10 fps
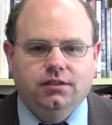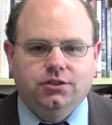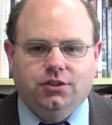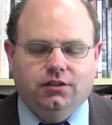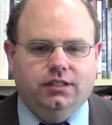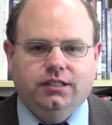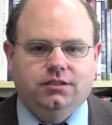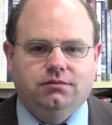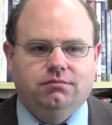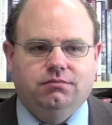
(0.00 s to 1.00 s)
Certainly,
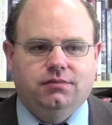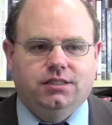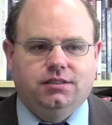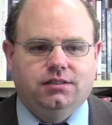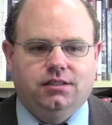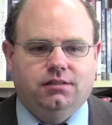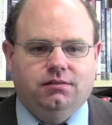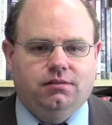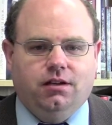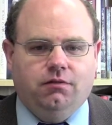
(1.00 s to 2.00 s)
it's a,
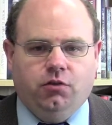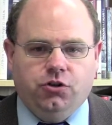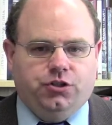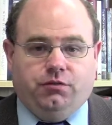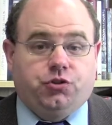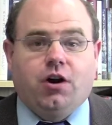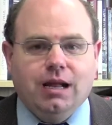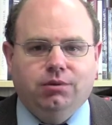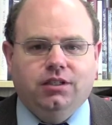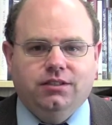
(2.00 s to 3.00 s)
uh, a, version of
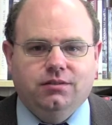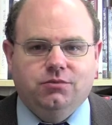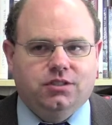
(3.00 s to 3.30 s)
tribalism,